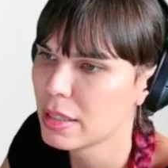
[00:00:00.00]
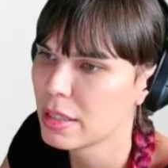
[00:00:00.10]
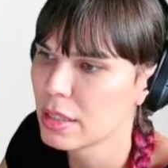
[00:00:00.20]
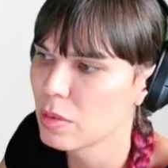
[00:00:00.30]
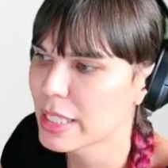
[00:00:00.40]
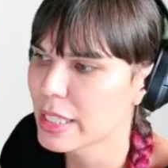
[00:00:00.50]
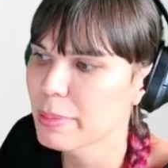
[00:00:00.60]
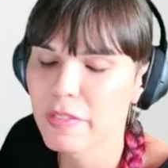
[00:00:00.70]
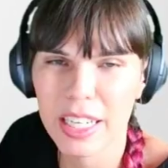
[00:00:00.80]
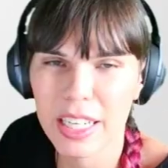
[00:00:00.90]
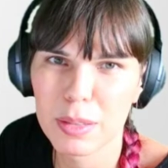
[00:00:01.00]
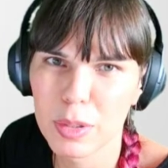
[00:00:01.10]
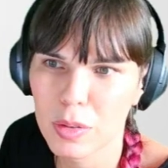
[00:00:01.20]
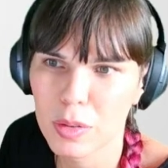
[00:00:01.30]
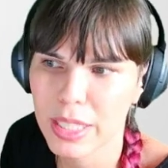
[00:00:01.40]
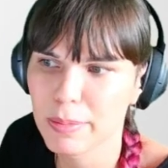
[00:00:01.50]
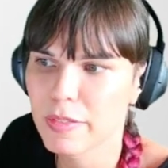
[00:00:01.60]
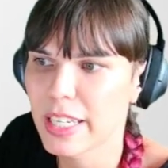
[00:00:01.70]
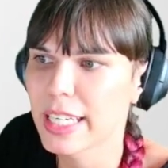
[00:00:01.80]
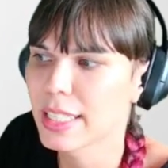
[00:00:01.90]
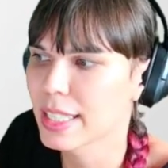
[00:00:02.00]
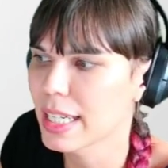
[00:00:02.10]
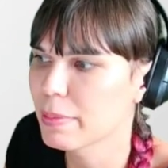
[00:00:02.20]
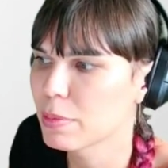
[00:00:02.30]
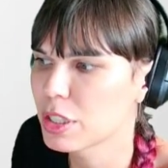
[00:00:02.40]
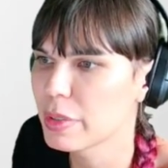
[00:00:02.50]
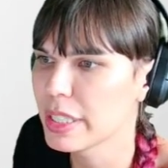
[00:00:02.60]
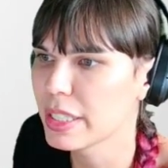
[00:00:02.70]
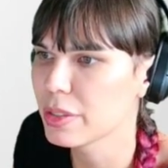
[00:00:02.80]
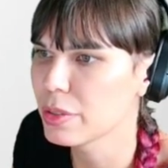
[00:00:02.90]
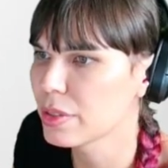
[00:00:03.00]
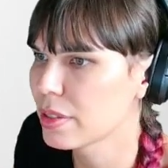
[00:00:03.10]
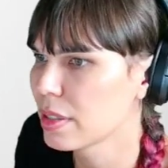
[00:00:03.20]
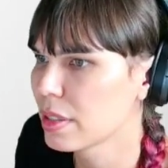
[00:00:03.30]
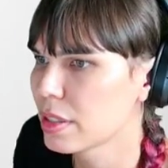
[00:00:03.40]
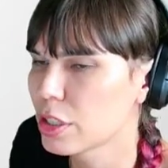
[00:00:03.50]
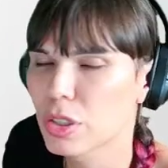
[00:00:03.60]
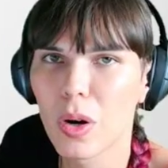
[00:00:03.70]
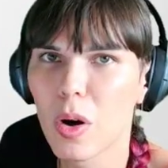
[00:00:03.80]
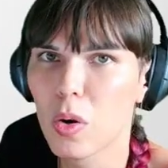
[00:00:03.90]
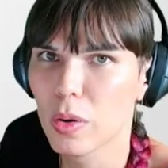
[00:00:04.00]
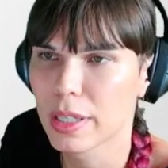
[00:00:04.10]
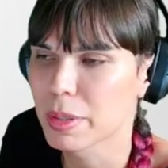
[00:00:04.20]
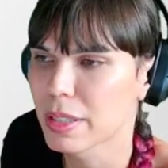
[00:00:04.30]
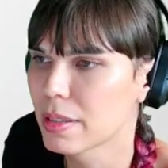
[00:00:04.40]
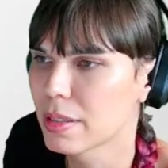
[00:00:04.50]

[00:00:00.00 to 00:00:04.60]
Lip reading: what type of variable, what type of data type should we use to store a whole number?